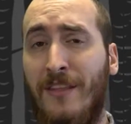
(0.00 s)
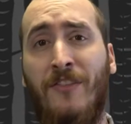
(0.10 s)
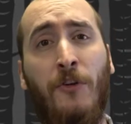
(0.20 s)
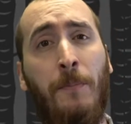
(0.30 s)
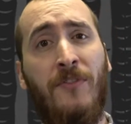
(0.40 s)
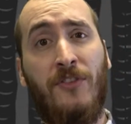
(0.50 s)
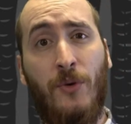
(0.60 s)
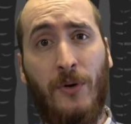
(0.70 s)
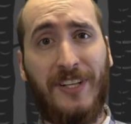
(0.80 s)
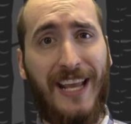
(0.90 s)
This opens the
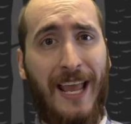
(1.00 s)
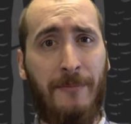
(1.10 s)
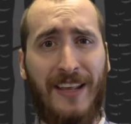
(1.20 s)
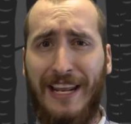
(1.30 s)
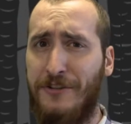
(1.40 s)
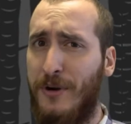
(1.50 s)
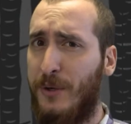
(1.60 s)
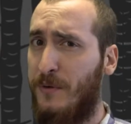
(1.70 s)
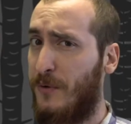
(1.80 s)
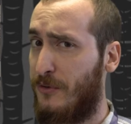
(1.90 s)
door to games that
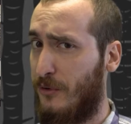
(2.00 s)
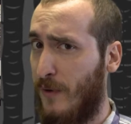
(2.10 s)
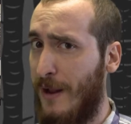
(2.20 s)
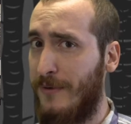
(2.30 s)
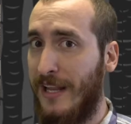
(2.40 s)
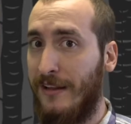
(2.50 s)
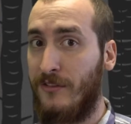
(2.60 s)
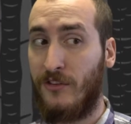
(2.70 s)
interact with your surroundings,